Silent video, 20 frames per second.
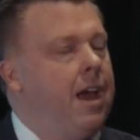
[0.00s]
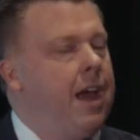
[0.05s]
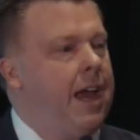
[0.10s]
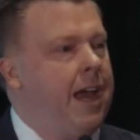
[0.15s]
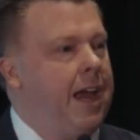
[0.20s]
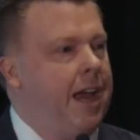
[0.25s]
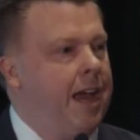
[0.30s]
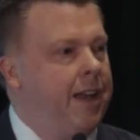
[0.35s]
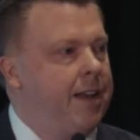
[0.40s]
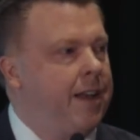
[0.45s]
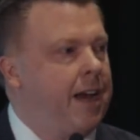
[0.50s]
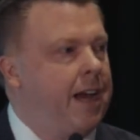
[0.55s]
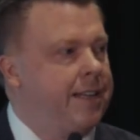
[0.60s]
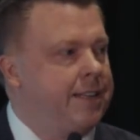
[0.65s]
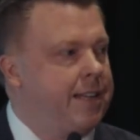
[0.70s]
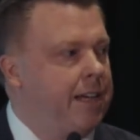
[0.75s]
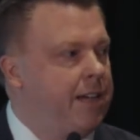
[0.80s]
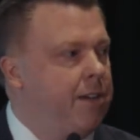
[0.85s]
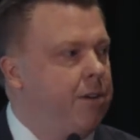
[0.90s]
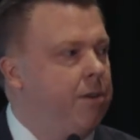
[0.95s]
and I
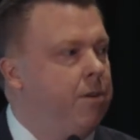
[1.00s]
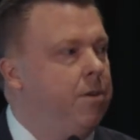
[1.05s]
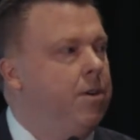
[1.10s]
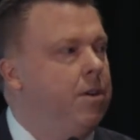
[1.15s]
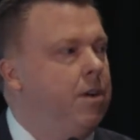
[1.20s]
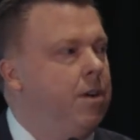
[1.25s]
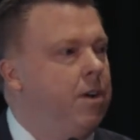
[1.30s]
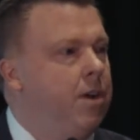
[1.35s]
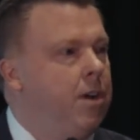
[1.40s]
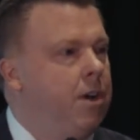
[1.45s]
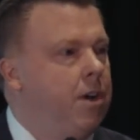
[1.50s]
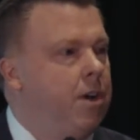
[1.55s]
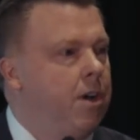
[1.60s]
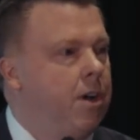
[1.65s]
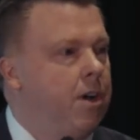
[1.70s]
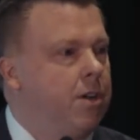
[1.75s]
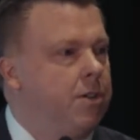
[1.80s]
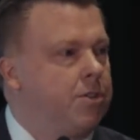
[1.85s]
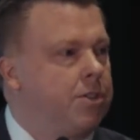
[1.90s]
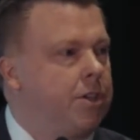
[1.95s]
tell you,
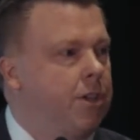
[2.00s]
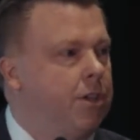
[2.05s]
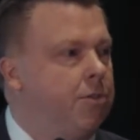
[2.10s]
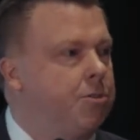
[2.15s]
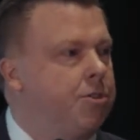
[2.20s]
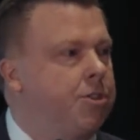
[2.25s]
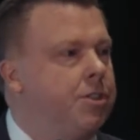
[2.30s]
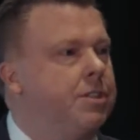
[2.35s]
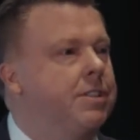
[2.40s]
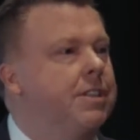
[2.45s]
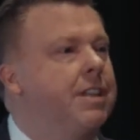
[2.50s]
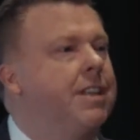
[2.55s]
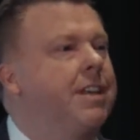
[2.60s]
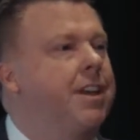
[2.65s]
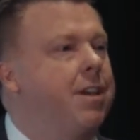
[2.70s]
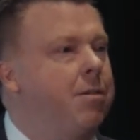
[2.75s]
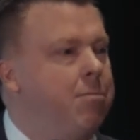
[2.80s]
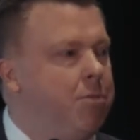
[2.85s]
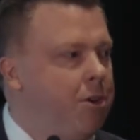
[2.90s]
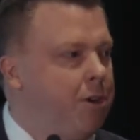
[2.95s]
solutions in the
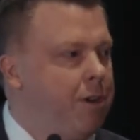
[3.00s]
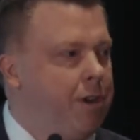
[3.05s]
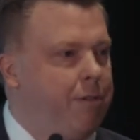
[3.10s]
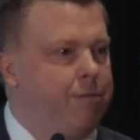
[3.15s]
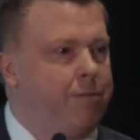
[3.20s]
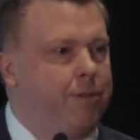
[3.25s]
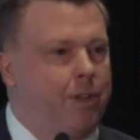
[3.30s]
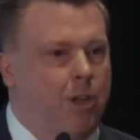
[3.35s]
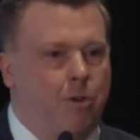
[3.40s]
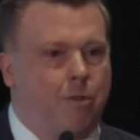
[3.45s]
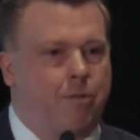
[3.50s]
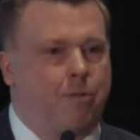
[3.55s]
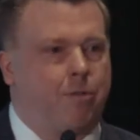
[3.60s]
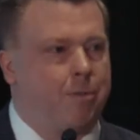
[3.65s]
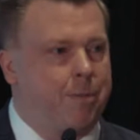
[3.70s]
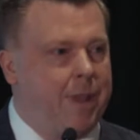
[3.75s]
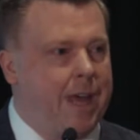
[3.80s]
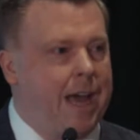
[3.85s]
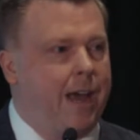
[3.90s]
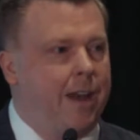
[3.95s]
community flowed
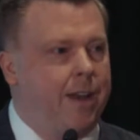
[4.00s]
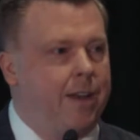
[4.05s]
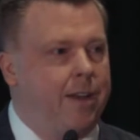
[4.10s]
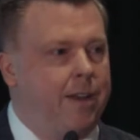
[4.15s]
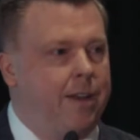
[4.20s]
from that.